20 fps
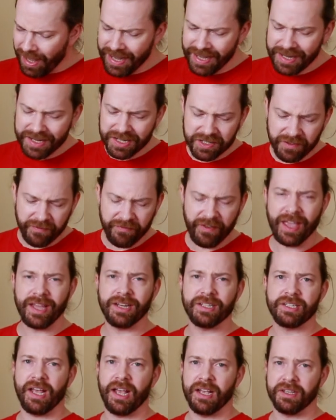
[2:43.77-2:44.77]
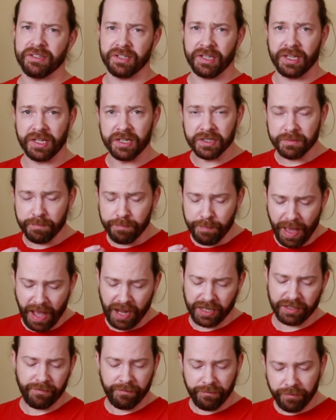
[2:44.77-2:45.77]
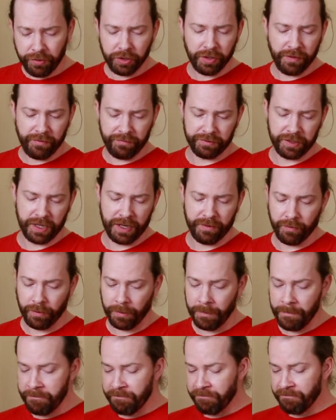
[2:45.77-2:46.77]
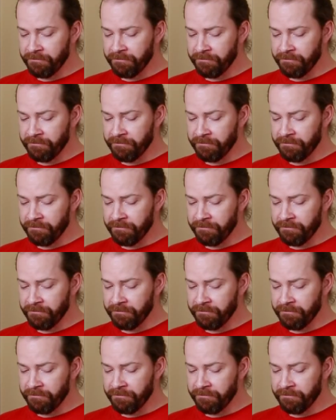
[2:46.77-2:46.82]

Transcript: It is fantastic. It is packed full of flavor.